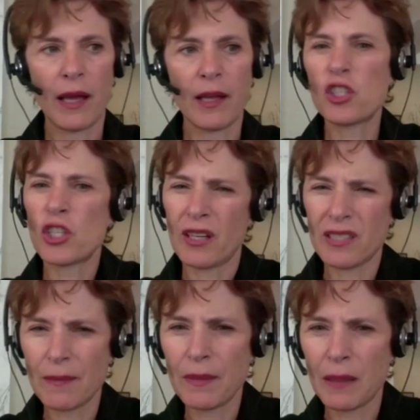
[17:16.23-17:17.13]
I could
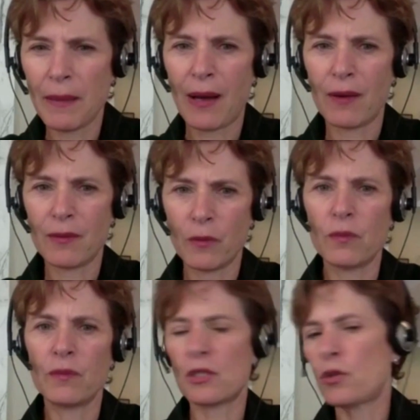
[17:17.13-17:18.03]
share something about
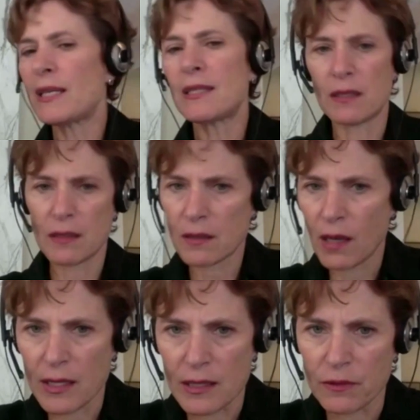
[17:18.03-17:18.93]
the stress this
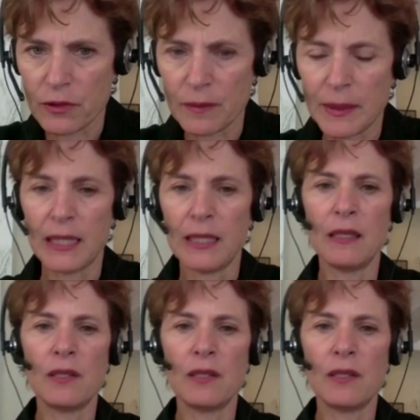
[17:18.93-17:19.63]
is causing for me?"